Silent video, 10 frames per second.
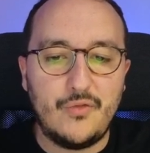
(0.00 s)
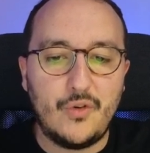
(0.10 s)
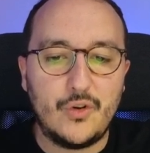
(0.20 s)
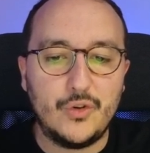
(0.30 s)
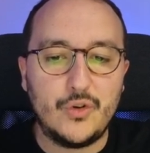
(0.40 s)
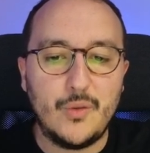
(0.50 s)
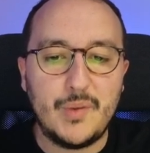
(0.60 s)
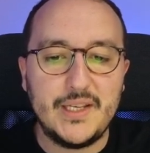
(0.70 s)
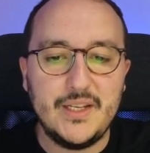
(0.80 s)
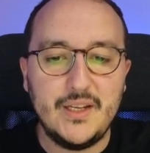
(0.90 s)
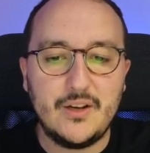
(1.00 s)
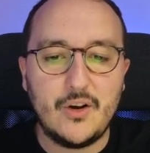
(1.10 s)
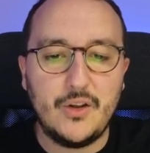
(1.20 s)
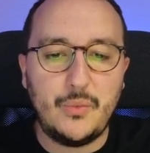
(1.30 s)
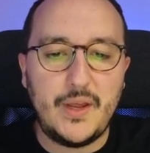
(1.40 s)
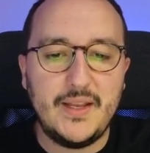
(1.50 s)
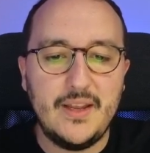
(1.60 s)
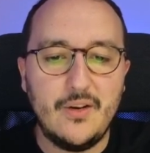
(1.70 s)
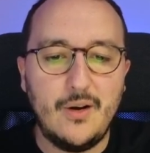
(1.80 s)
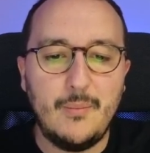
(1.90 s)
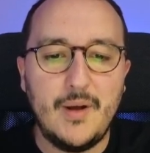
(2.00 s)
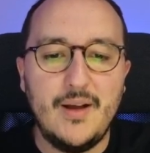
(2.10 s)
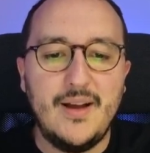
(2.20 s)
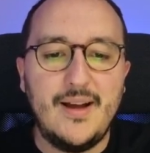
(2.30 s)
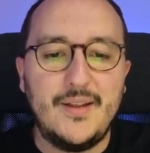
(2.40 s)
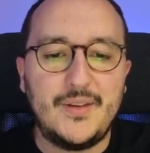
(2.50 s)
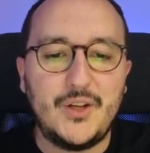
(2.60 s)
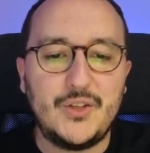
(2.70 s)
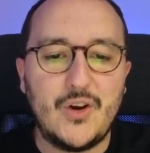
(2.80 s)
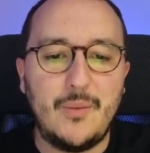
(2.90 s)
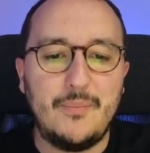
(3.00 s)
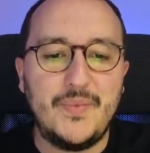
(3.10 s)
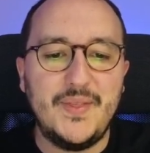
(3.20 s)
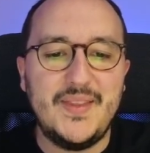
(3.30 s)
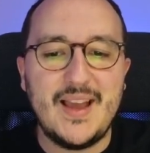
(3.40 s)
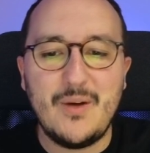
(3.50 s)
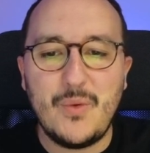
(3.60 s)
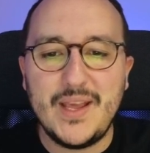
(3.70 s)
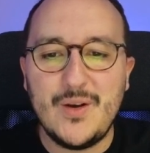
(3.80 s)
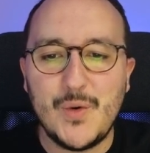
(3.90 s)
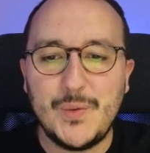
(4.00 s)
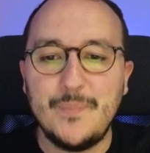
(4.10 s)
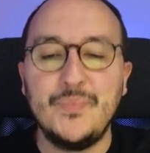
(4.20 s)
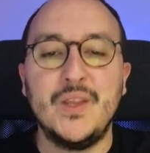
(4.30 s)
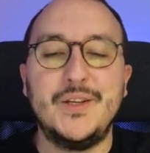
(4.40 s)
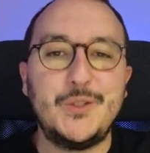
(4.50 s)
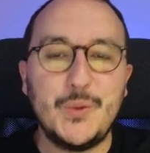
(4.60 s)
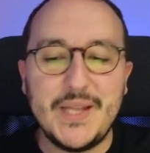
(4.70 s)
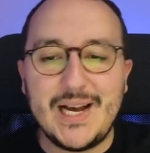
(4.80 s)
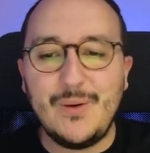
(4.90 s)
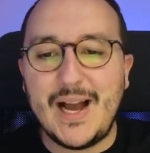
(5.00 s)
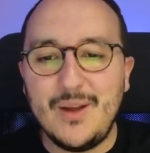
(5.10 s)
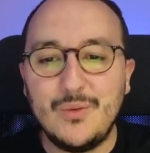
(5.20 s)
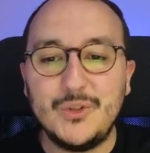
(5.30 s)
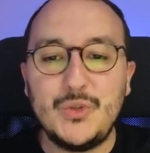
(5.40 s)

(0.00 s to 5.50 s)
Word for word: for the company codewithguillaume.com there we go so now i want